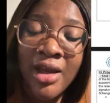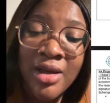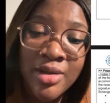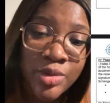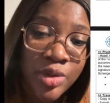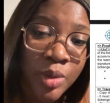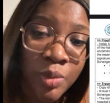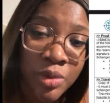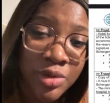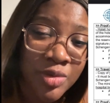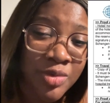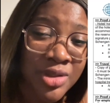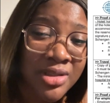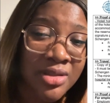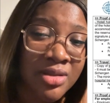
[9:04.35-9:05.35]
someone
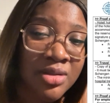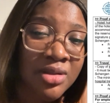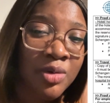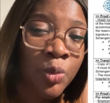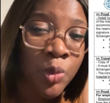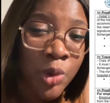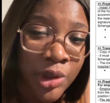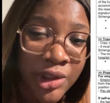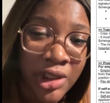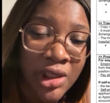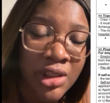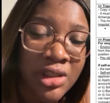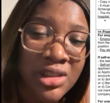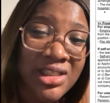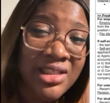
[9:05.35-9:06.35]
who is
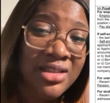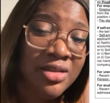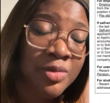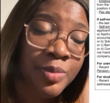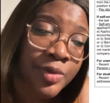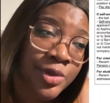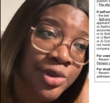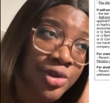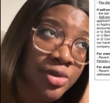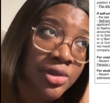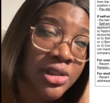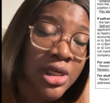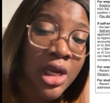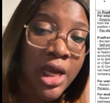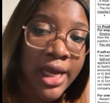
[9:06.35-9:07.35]
working needs to
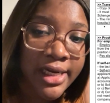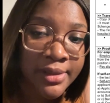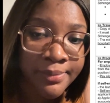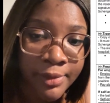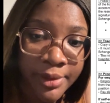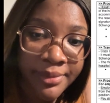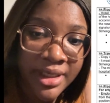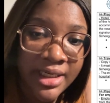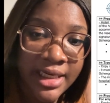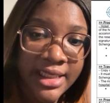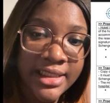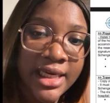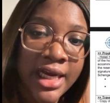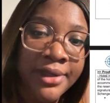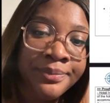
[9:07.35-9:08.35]
produce an employment
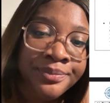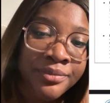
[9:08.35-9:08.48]
letter.